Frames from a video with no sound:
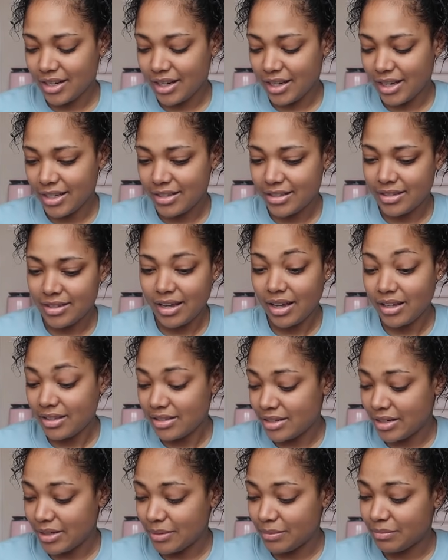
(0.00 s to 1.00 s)
I guess,
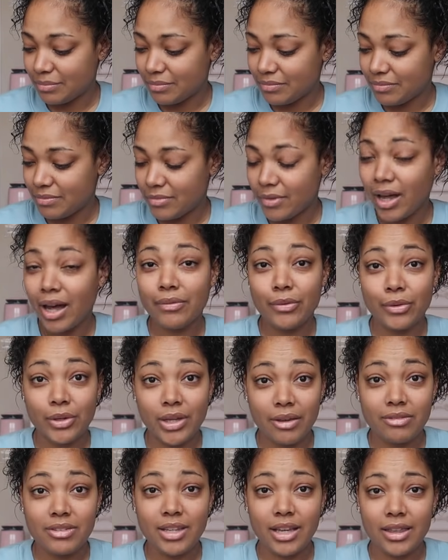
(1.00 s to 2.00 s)
custom thoughtful
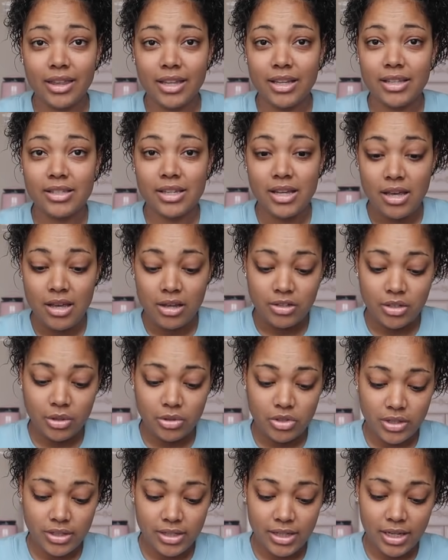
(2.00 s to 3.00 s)
gifts like this.
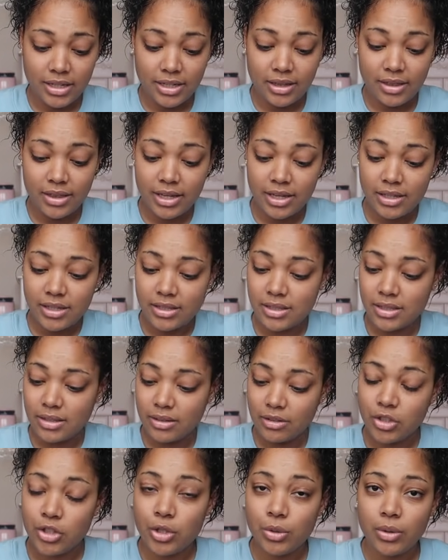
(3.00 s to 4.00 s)
So she sent this,
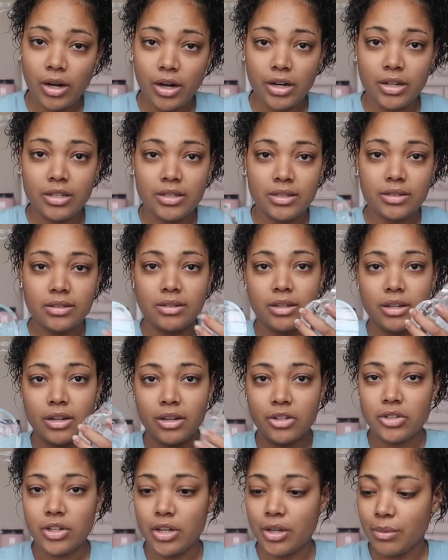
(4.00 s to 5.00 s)
two hearts, and
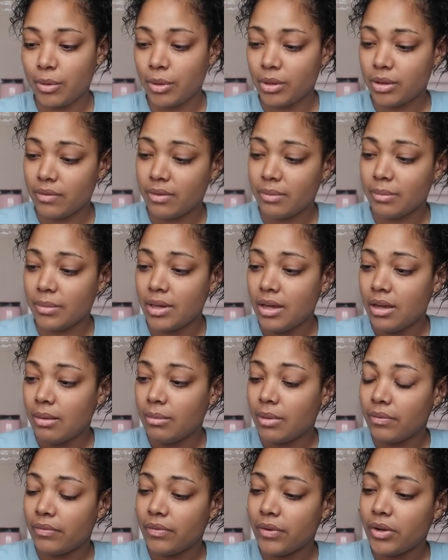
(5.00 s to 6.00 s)
I'll show you both of them.
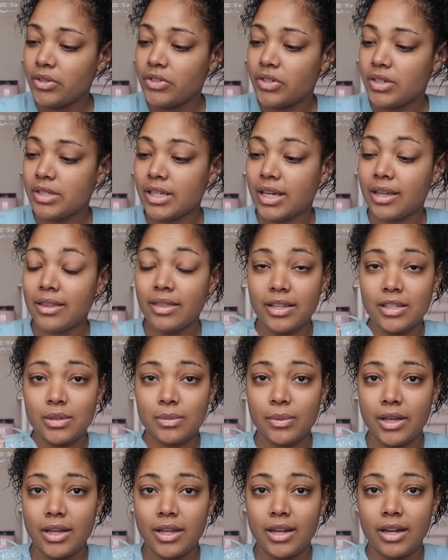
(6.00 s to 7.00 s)
But first she sent
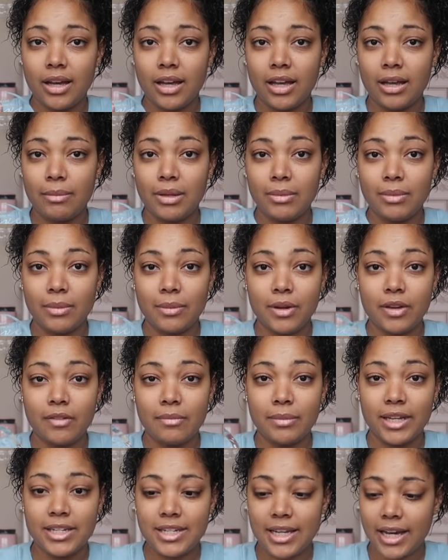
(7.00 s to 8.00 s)
this one um, in memory
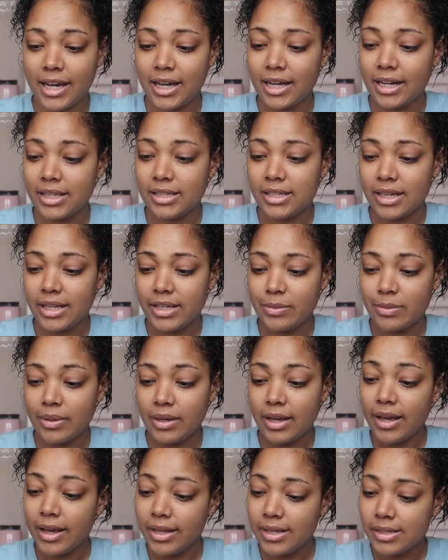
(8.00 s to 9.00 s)
of my dad. It says,
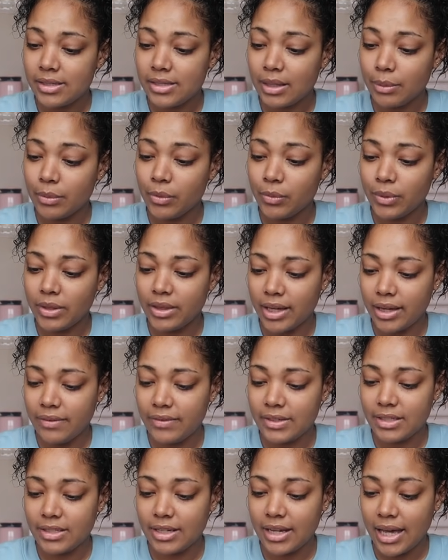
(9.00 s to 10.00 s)
because someone we
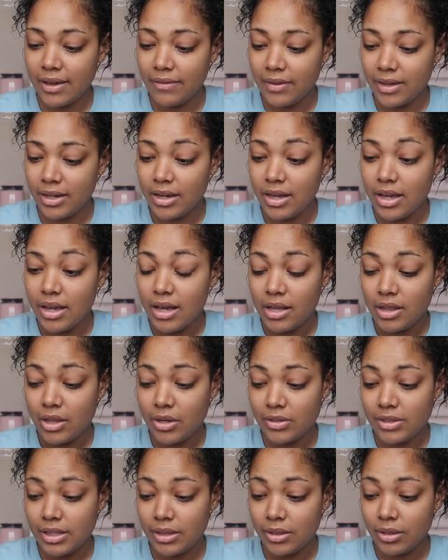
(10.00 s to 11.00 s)
love is in heaven,
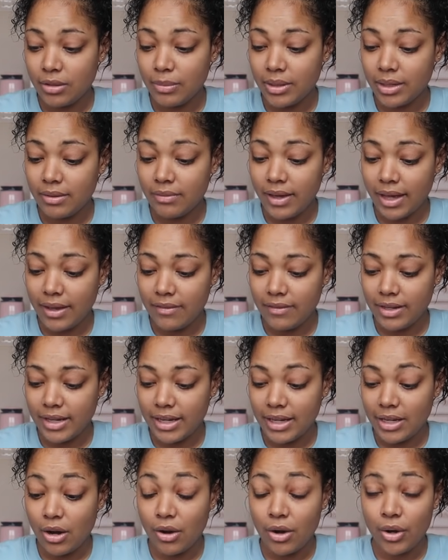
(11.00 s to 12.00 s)
there's a little bit of heaven
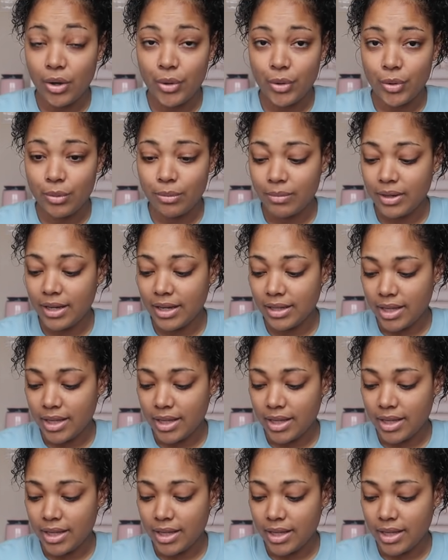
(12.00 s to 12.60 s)
in our home.